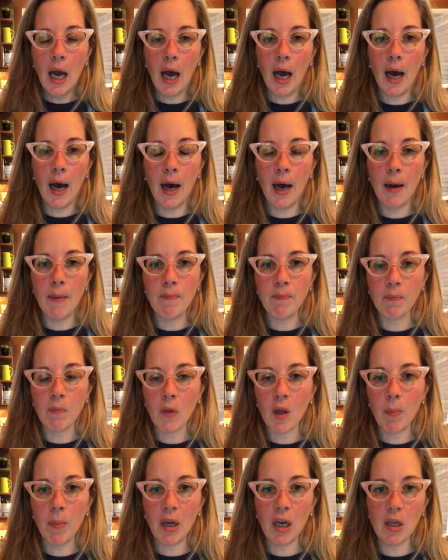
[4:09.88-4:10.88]

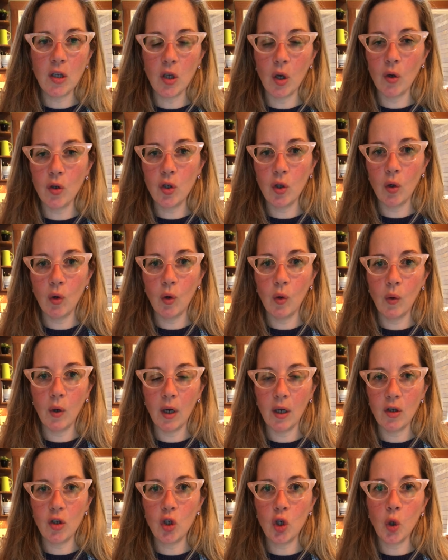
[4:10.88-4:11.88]
But it's also
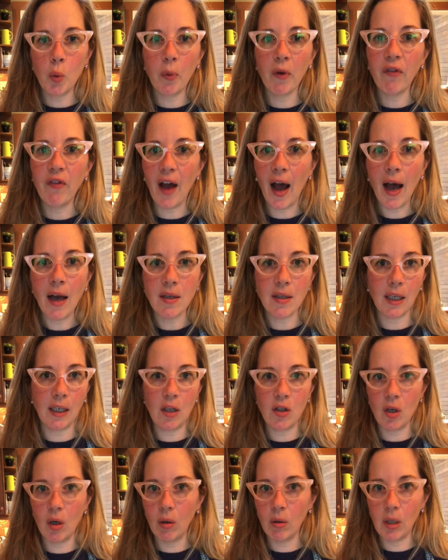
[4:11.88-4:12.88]
super fast. Like
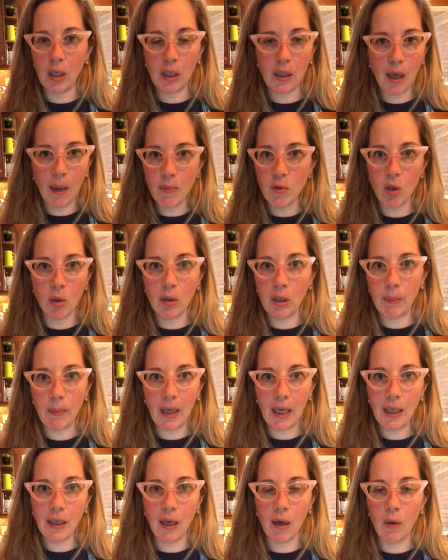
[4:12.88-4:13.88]
it comes already
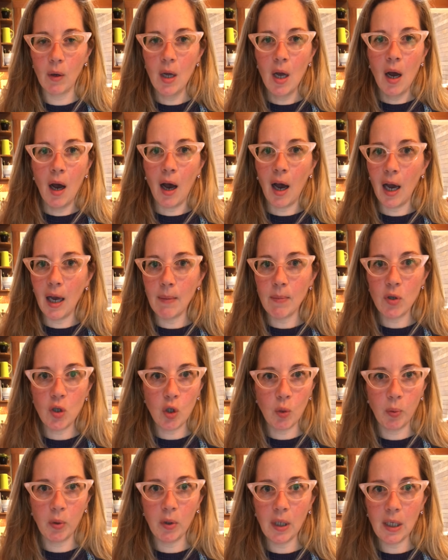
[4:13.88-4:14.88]
made. Now, I'm
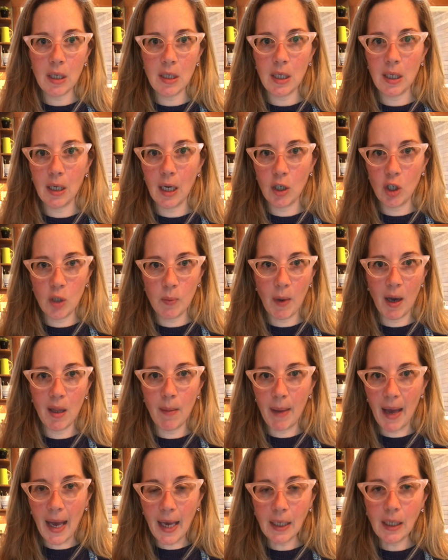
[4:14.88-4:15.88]
super lazy and I just buy the
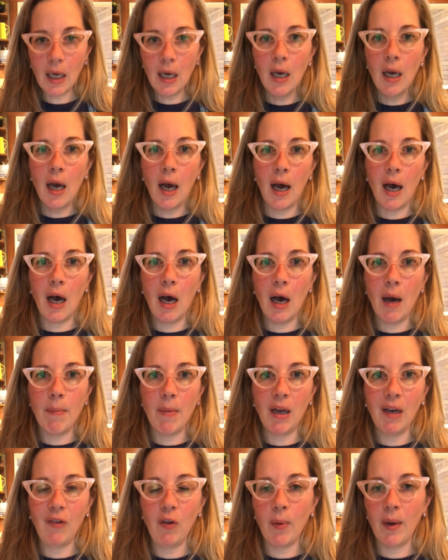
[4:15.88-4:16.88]
bag.
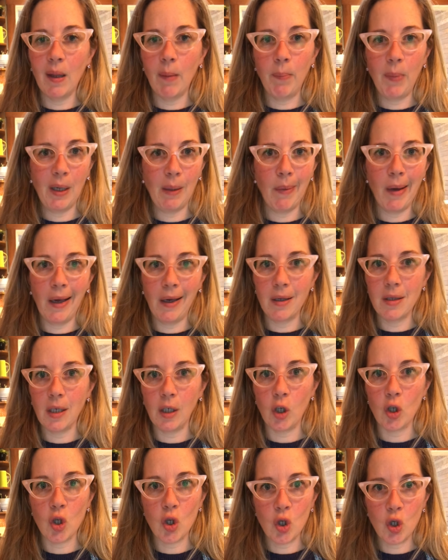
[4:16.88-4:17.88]
And if you buy the big bag, it's like
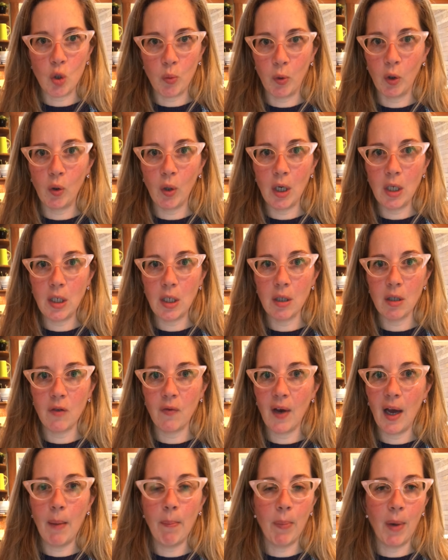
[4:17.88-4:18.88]
a super great deal. It's
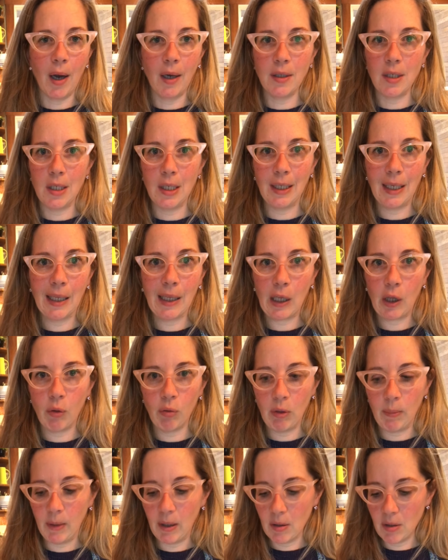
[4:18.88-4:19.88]
$5 and you get like
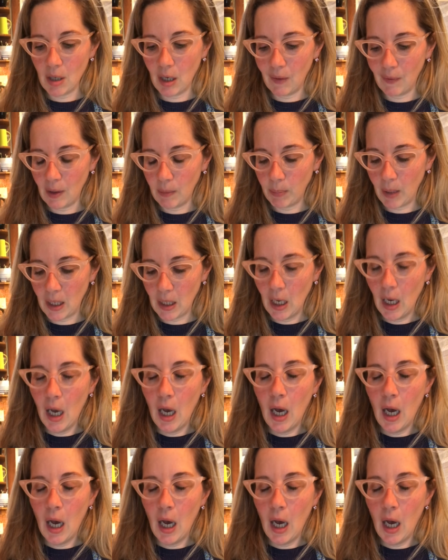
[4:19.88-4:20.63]
3 meals out of it. But